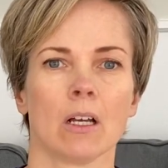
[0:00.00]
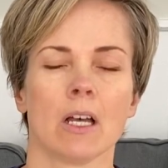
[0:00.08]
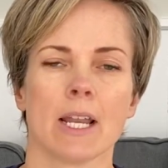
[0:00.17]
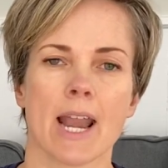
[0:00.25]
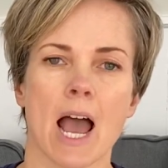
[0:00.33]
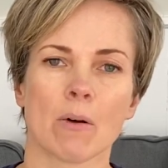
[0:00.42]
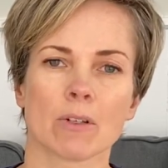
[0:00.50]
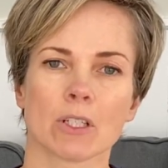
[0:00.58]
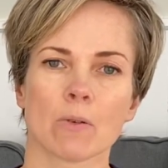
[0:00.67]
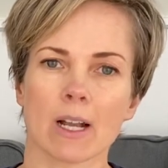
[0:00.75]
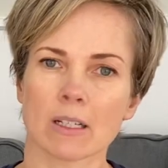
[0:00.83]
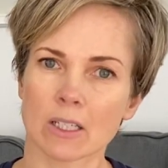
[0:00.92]
Now as
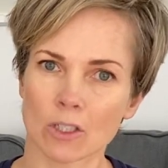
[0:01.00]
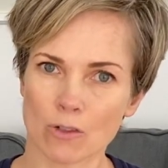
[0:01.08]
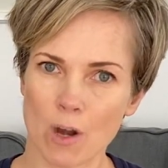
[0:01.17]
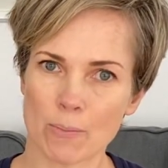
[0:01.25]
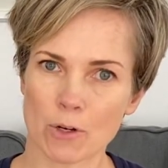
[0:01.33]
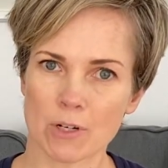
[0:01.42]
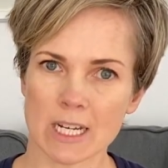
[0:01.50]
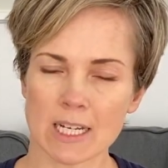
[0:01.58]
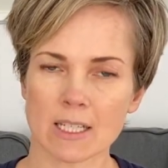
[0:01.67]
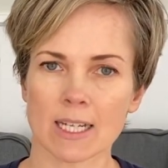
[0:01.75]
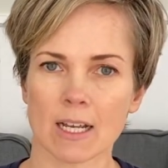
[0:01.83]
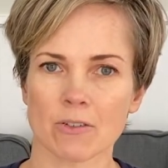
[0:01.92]
you exhale, drop your knees
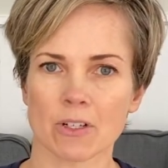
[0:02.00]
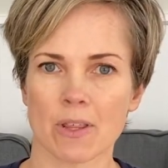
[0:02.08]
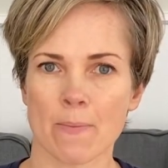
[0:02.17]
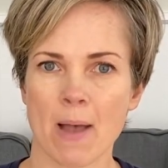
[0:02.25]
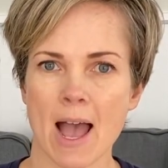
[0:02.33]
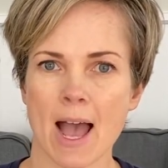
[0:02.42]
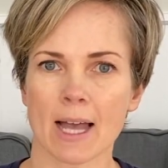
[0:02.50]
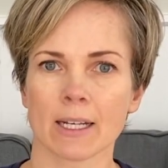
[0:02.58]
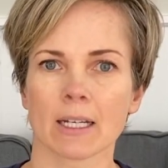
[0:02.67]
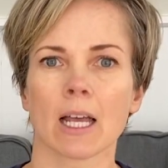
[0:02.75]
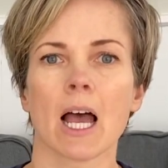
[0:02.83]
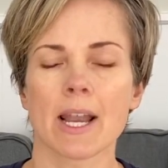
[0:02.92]
down to the mat
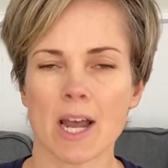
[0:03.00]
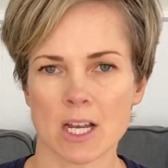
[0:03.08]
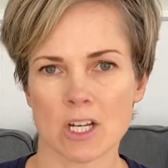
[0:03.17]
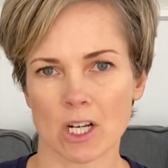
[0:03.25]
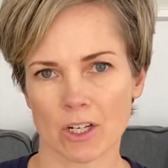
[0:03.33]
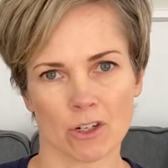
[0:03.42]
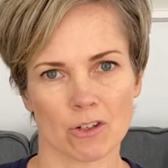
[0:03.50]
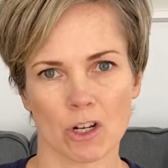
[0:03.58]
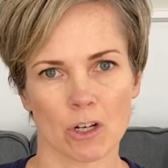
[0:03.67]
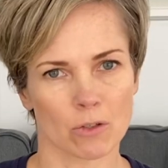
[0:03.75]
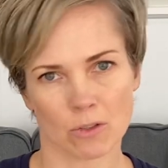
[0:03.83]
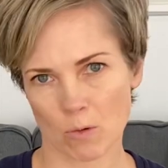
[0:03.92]
and untuck your
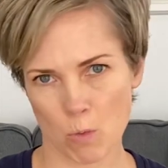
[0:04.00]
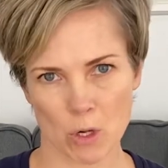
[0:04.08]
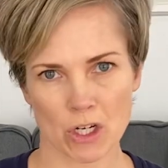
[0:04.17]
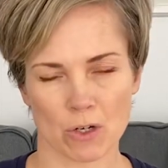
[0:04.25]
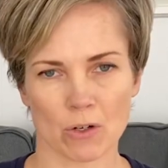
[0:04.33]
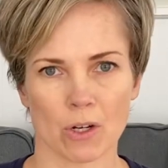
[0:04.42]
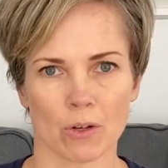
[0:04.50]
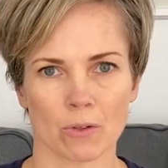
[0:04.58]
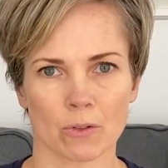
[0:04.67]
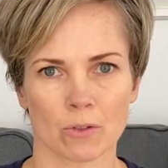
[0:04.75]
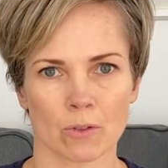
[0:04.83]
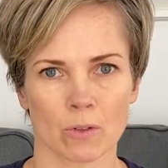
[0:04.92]
toes or point your
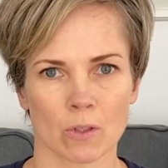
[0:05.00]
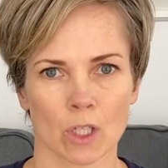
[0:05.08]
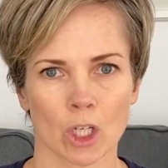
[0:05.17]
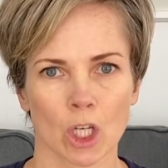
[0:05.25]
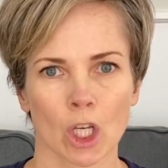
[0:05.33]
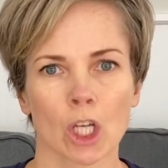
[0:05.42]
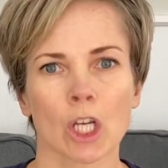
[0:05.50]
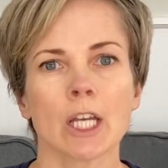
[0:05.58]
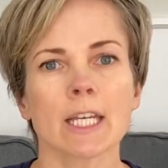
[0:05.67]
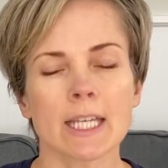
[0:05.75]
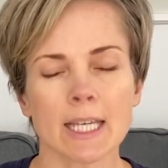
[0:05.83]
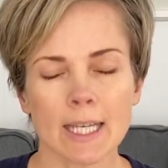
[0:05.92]
toes.
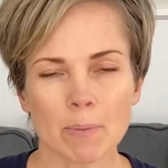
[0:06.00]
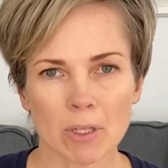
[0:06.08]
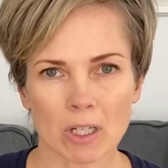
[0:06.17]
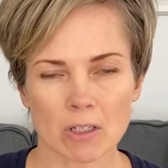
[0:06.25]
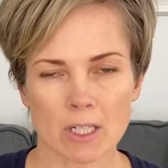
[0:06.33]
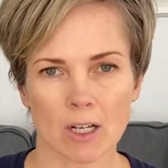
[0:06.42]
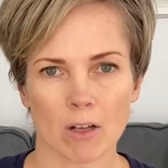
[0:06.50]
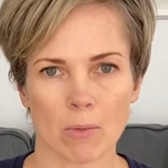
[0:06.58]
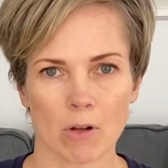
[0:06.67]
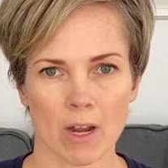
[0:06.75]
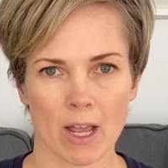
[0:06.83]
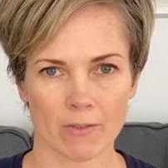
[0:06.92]
Keeping your
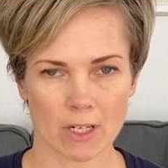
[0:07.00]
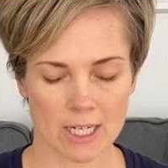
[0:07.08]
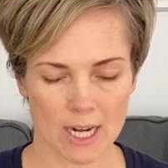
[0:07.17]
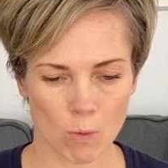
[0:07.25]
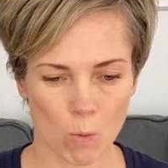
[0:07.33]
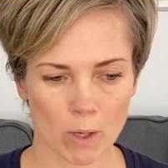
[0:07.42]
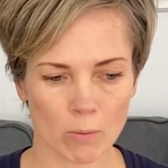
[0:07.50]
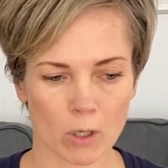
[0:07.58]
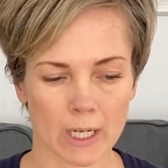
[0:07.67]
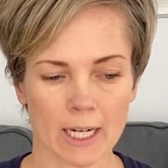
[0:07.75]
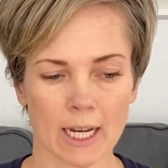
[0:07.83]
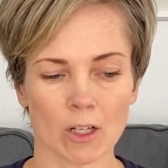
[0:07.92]
tailbone heavy, take one more
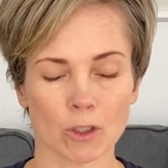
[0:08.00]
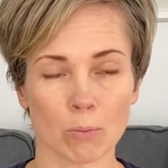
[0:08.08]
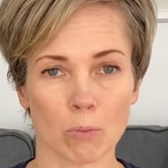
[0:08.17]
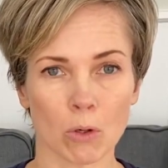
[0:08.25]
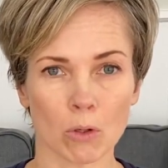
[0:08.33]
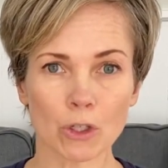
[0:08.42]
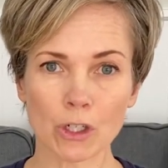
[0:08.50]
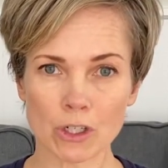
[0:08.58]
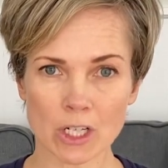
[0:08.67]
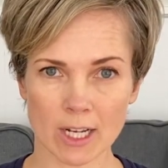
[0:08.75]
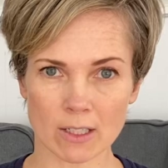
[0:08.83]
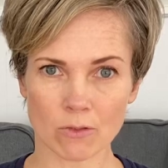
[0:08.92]
inhale to pull your
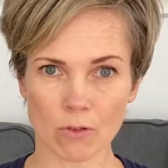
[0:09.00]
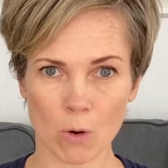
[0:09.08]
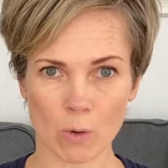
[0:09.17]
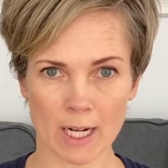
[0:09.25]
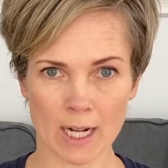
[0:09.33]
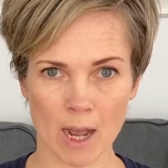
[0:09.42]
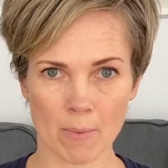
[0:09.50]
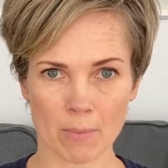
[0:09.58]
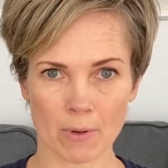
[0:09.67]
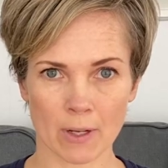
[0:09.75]
chest forward and up.